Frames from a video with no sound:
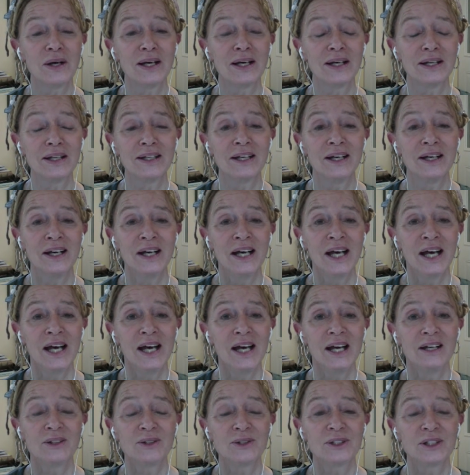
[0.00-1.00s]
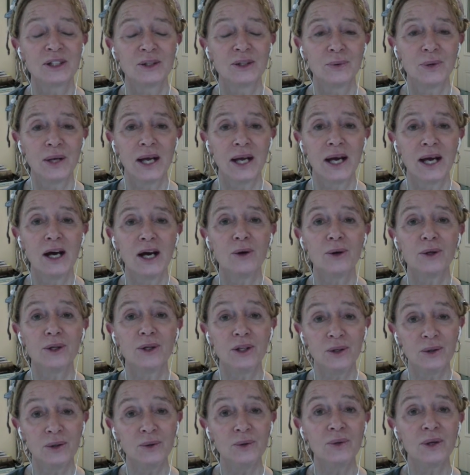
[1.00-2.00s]
And and so now
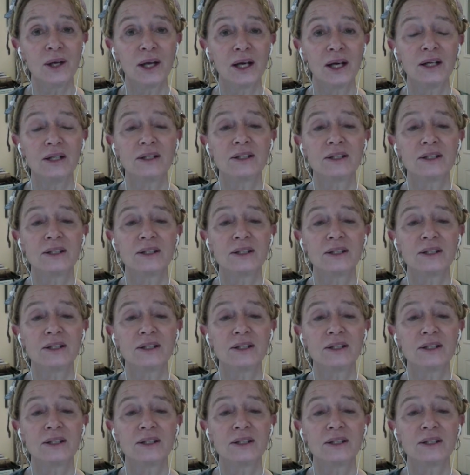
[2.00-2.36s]
you get